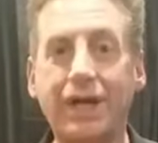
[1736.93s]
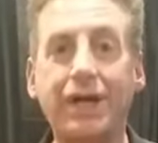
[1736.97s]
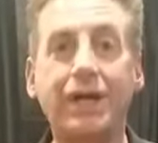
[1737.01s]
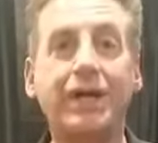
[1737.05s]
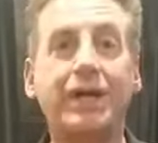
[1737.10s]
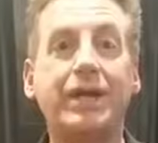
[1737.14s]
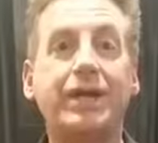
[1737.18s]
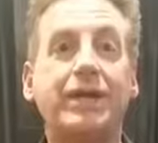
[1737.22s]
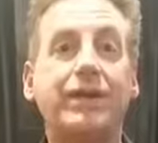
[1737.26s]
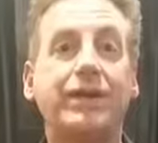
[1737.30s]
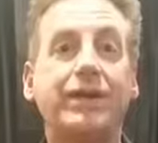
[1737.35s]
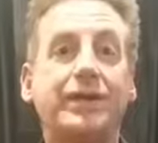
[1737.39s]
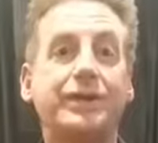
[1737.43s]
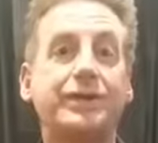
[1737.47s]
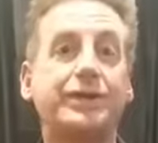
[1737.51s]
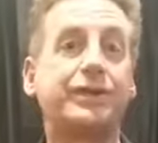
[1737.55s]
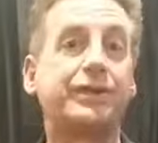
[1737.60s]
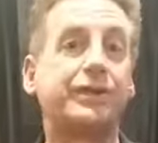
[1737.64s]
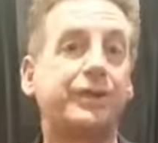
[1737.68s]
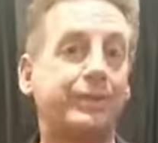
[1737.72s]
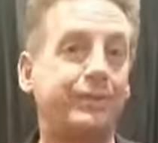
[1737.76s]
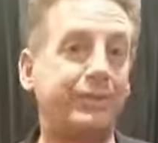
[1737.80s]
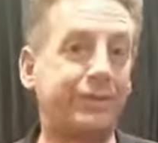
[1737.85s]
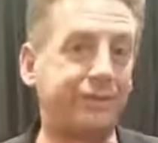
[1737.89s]
This is the
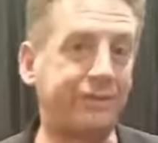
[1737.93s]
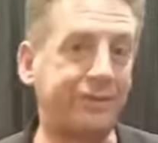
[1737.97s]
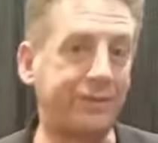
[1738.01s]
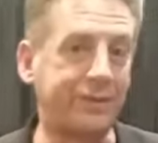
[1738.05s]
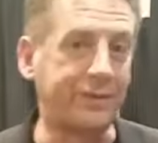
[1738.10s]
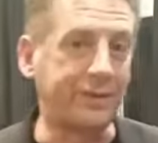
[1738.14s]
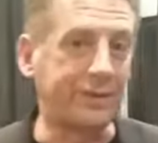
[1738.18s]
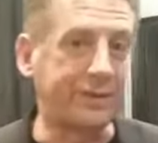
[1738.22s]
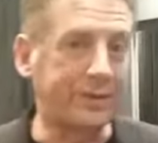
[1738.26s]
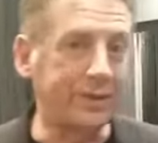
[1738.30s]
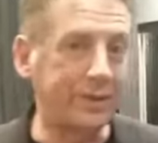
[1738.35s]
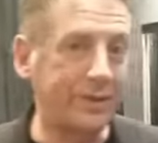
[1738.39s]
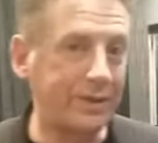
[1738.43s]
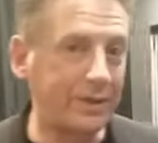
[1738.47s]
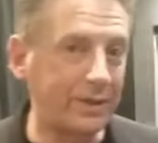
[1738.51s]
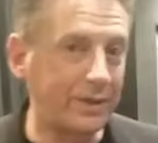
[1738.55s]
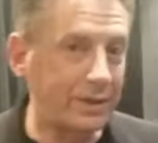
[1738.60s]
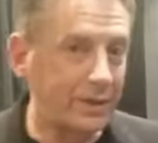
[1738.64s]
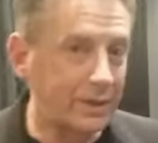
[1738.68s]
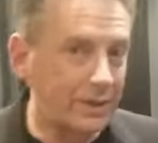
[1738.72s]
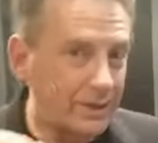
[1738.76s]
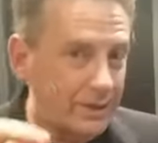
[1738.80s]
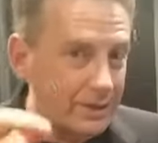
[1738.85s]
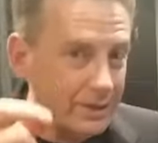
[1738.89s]
before,
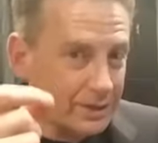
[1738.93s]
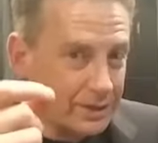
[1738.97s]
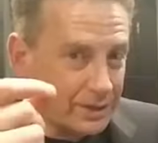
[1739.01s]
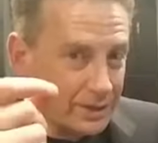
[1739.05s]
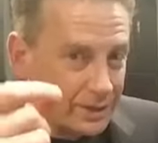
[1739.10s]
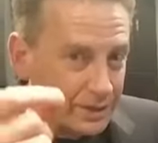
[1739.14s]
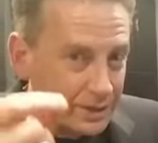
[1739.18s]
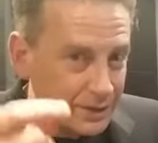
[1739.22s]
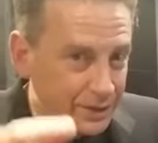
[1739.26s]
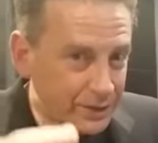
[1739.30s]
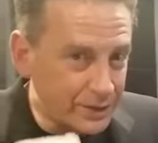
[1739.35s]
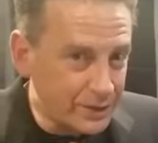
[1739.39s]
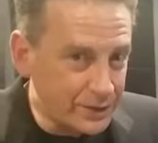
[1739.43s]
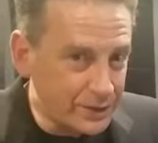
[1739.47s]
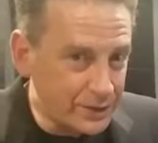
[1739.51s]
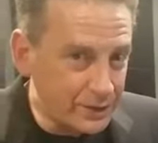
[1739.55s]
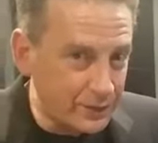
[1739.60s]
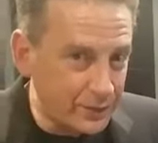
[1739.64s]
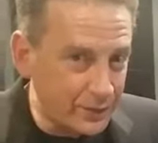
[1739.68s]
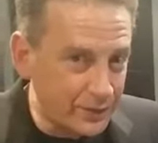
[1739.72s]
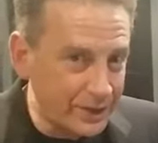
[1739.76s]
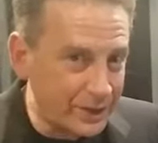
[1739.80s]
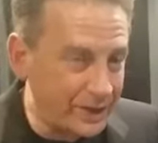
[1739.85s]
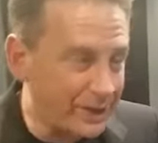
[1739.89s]
the
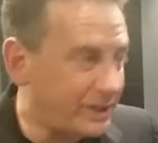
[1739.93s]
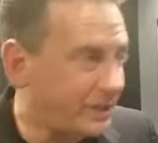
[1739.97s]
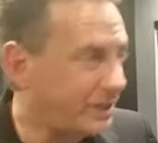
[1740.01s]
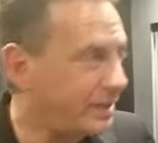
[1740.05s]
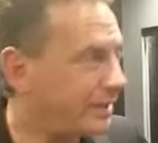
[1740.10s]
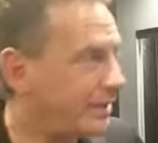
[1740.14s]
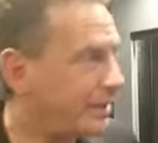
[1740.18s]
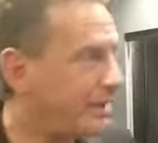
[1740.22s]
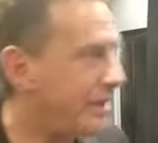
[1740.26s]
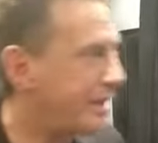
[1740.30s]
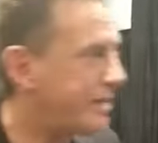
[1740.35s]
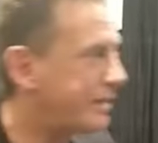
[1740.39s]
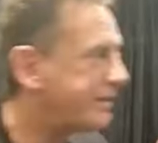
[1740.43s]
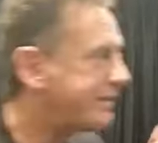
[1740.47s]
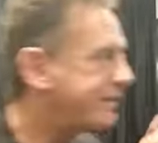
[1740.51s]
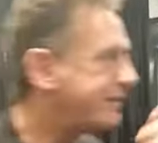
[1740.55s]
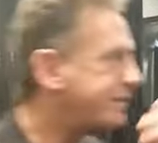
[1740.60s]
during, and the after.